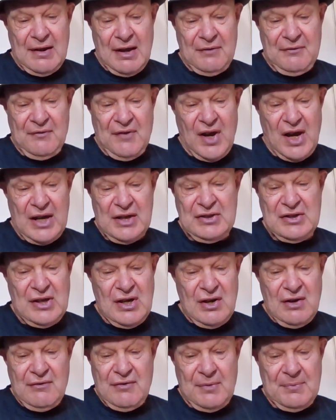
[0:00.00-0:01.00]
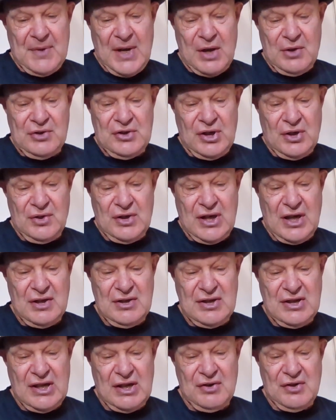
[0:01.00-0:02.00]
advice from those who
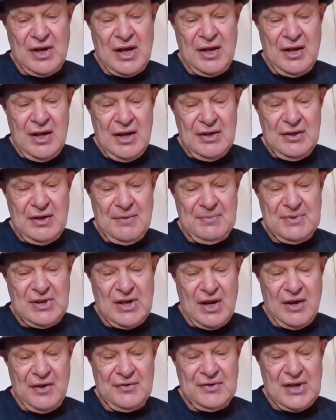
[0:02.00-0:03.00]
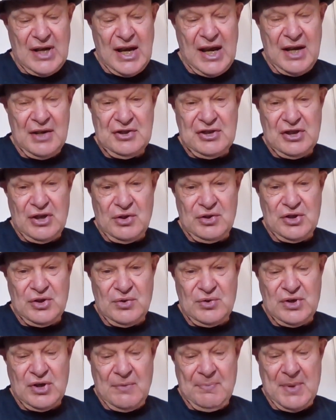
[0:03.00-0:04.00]
consider themselves our
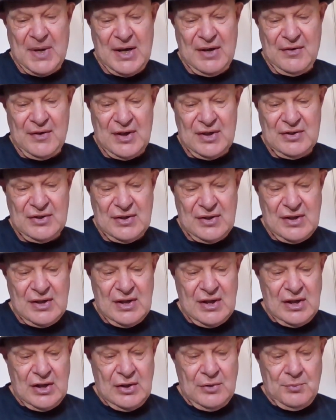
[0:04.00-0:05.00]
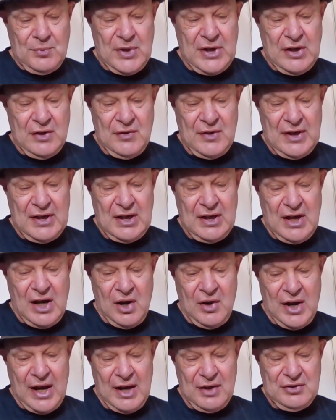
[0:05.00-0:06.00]
social superiors. We already
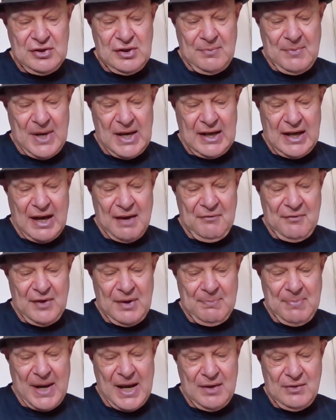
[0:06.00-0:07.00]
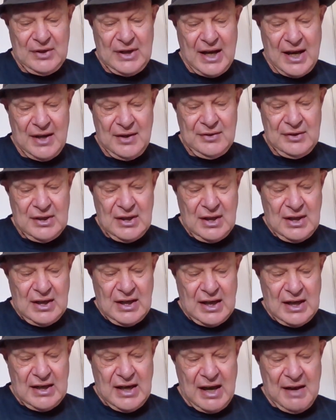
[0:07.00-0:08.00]
know how to make every pound count
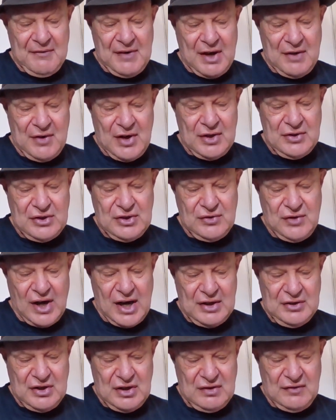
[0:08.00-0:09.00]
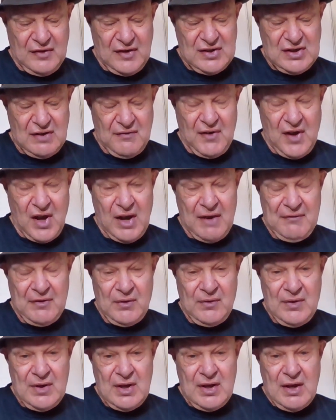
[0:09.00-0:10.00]
and have our own strategies for
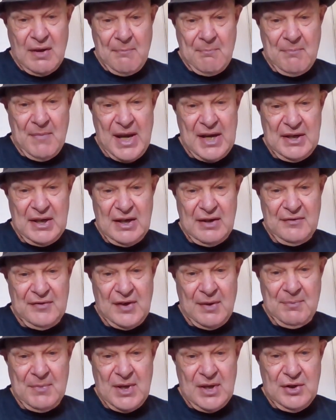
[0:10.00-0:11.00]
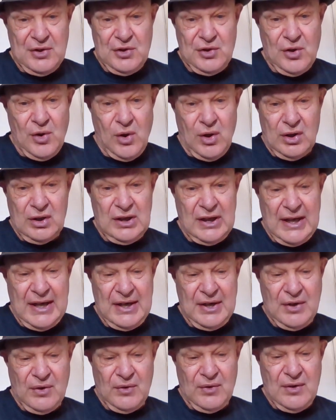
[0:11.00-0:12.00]
survival, many of them not
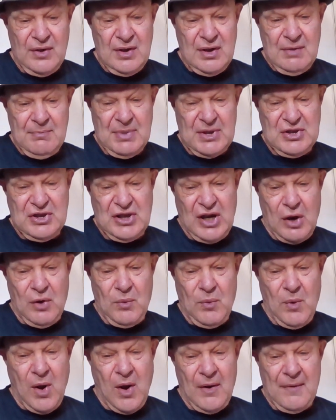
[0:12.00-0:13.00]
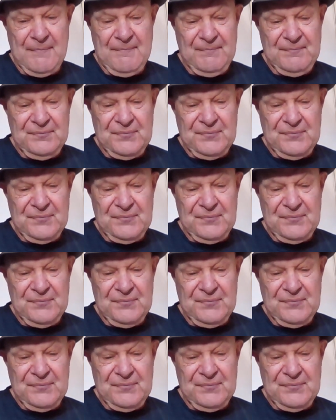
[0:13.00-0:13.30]
legal, but so what?